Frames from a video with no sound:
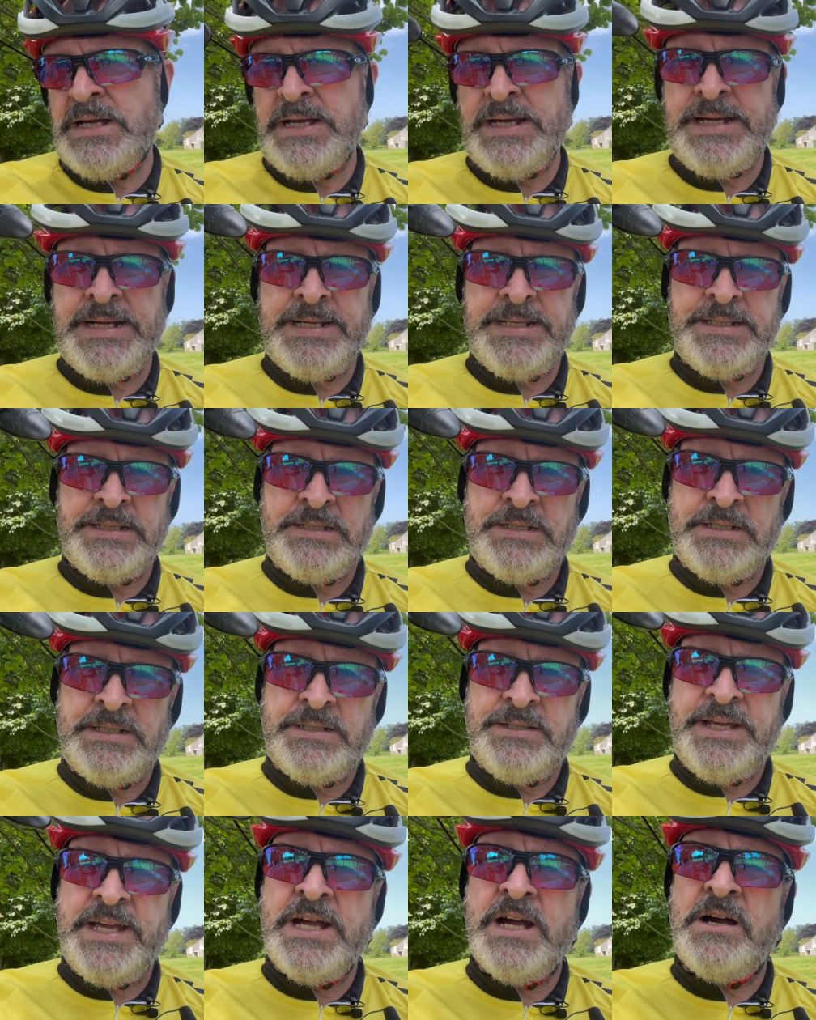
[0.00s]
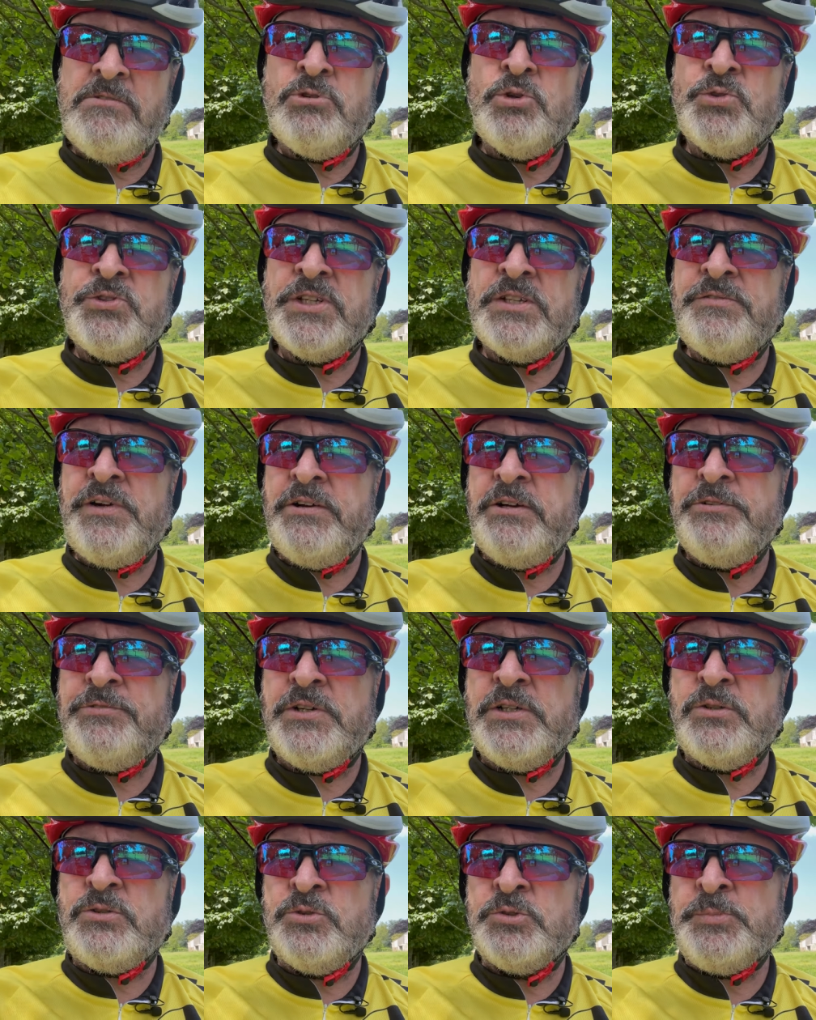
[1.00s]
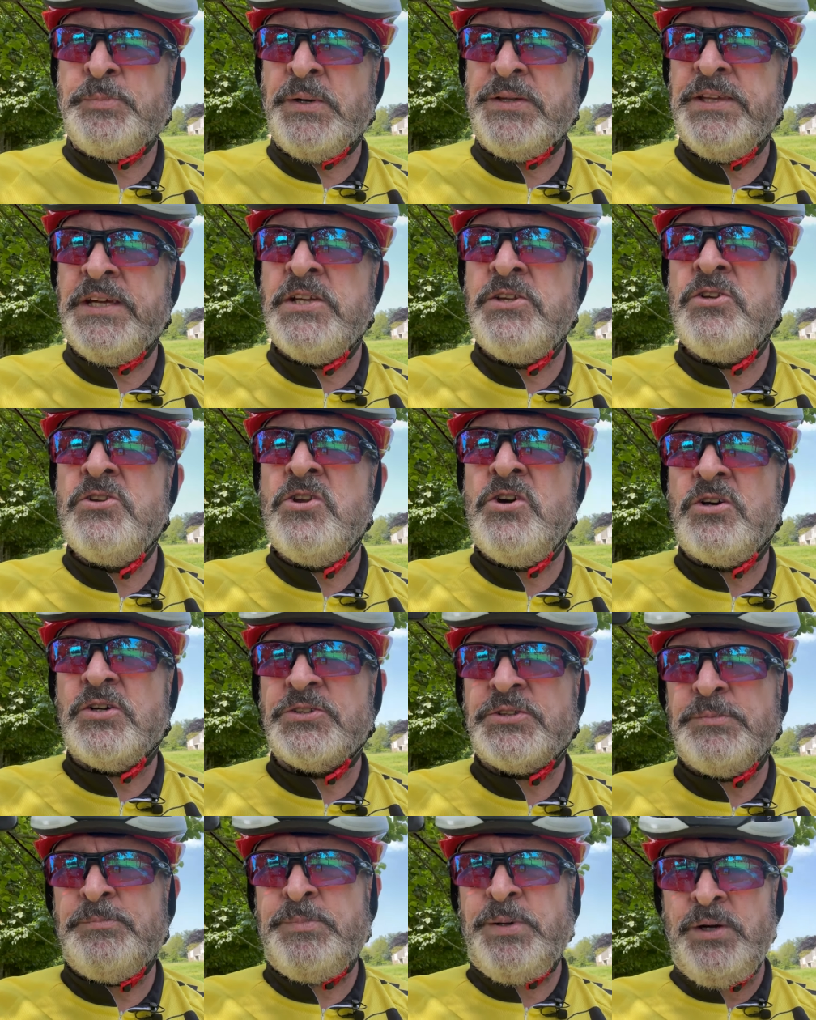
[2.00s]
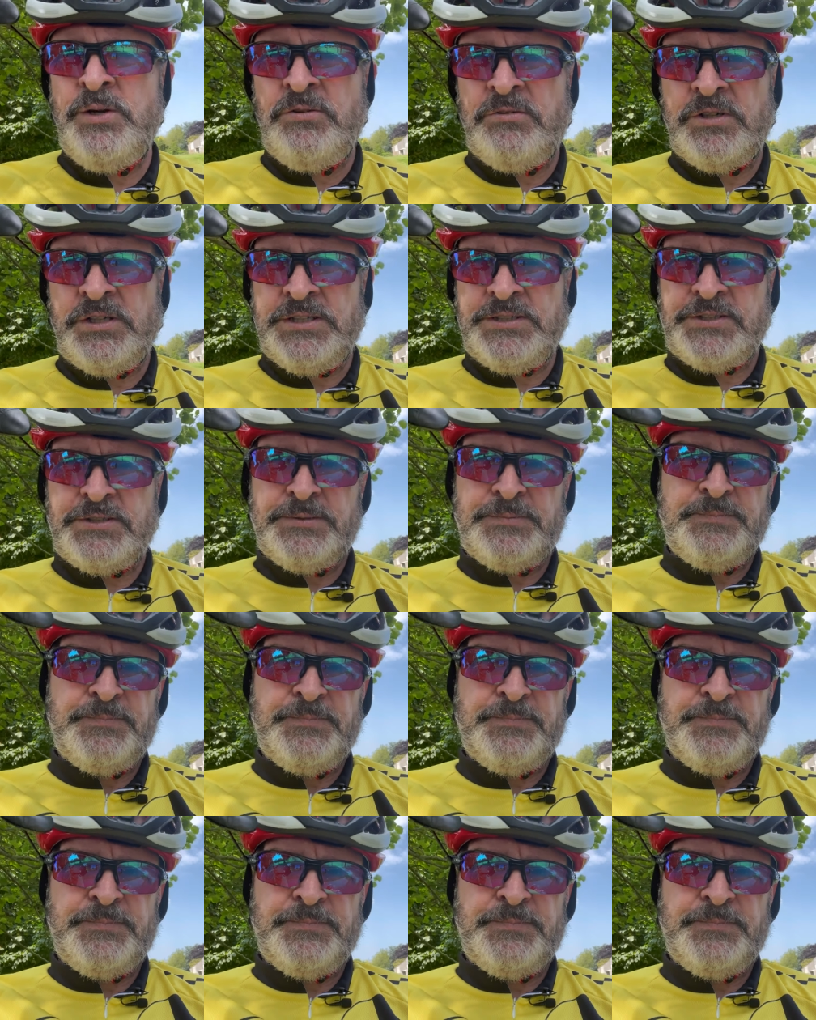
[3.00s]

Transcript: and uh, they are also varifocals, but they're not polarized,